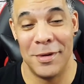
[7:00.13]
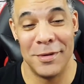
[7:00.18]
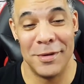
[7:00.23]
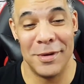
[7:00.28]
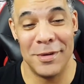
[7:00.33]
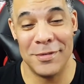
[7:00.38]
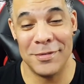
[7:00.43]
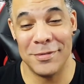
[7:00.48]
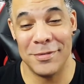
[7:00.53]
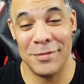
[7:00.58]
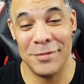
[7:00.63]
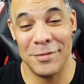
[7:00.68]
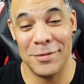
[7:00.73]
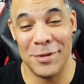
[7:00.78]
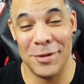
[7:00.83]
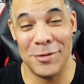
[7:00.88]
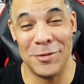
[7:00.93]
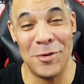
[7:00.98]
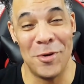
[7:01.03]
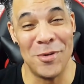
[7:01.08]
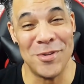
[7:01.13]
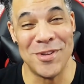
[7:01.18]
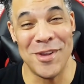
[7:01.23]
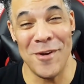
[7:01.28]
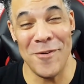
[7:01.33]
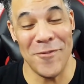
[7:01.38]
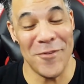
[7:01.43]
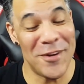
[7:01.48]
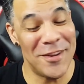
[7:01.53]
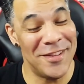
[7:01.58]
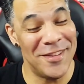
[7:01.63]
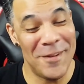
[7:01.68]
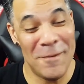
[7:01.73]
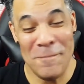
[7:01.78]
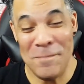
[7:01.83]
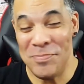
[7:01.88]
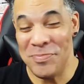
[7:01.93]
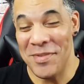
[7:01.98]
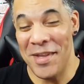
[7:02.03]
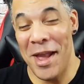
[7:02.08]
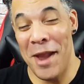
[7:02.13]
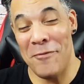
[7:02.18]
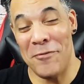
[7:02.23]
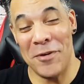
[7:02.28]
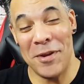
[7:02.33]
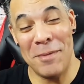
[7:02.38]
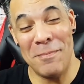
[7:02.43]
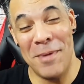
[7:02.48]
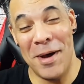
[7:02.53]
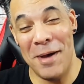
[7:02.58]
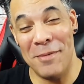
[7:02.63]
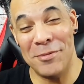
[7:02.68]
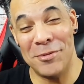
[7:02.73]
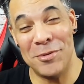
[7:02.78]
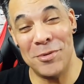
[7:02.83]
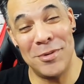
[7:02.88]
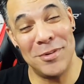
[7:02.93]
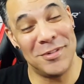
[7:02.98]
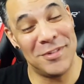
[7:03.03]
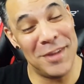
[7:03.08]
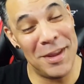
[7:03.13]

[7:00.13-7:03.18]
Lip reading: I guess there's no different. African moms do the